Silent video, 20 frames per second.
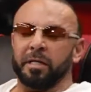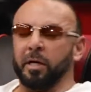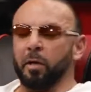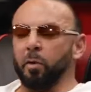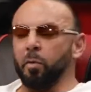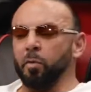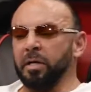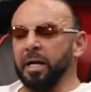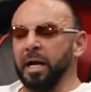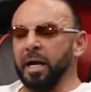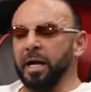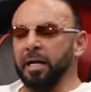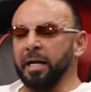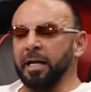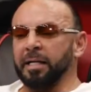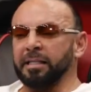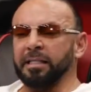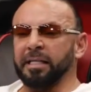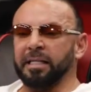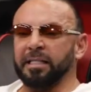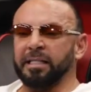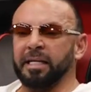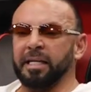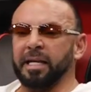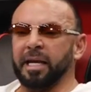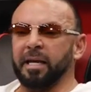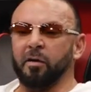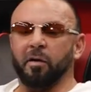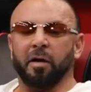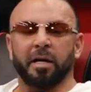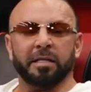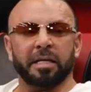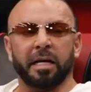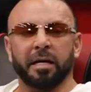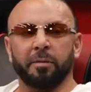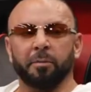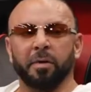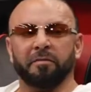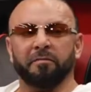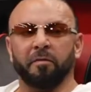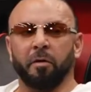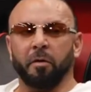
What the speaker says: you know, that at 16 that you guys had a big